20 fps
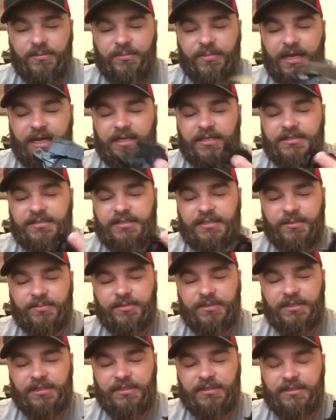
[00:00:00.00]
Back
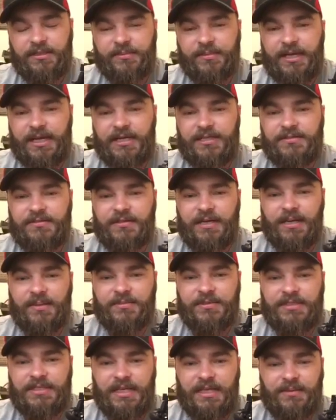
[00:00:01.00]
stippling on the back
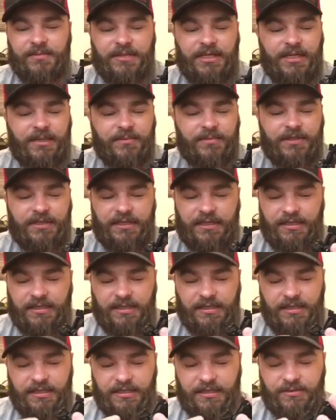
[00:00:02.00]
strap, same damn thing.
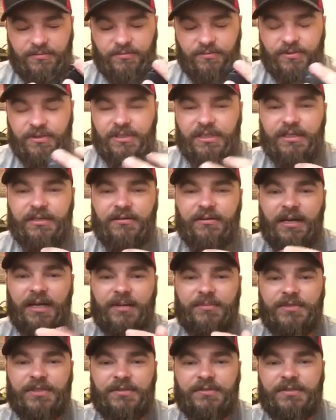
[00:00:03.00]
It really
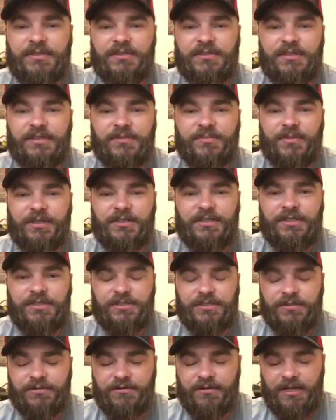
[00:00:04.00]
grabs you just as much
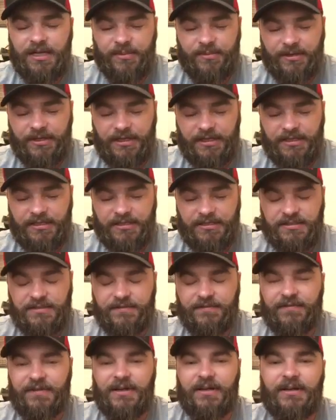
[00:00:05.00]
as you grab it. It is
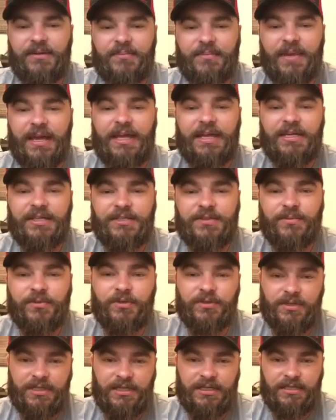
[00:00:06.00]
a very
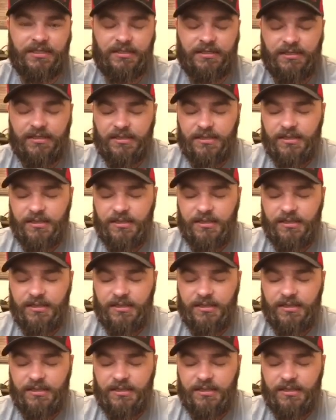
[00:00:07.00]
manageable gun.